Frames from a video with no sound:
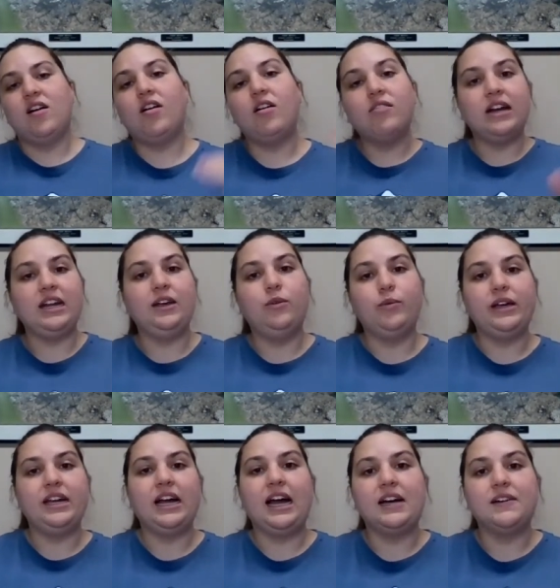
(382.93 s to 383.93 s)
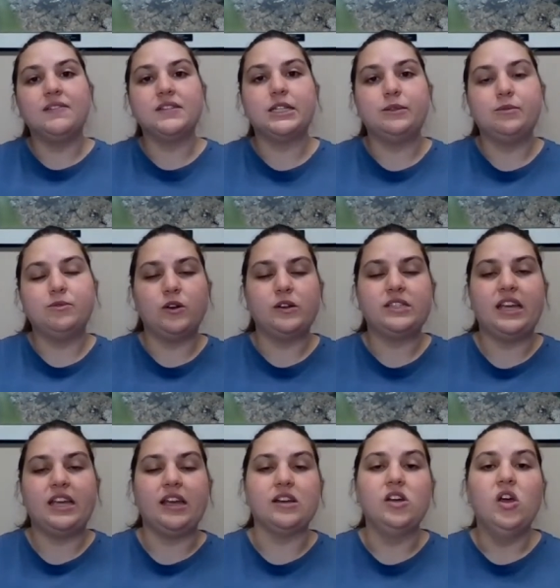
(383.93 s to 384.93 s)
already we have some folks
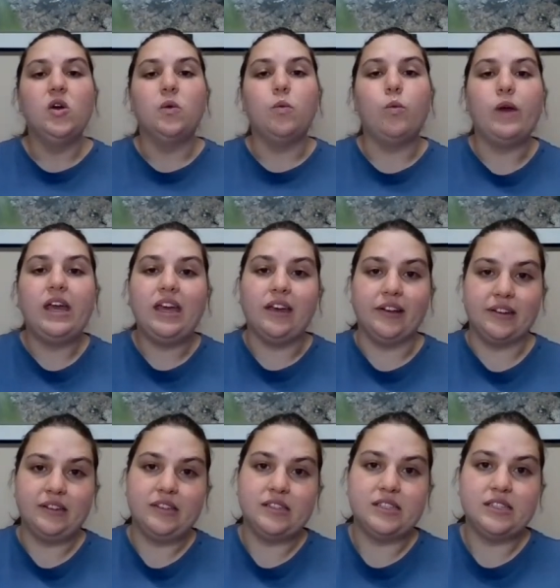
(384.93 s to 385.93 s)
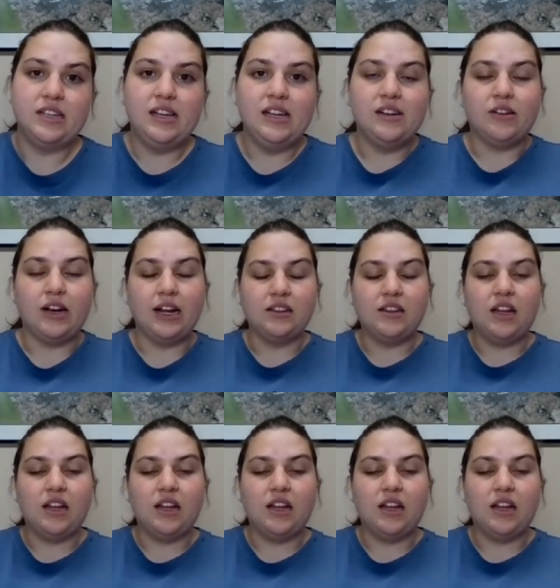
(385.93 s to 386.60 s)
saying wings right?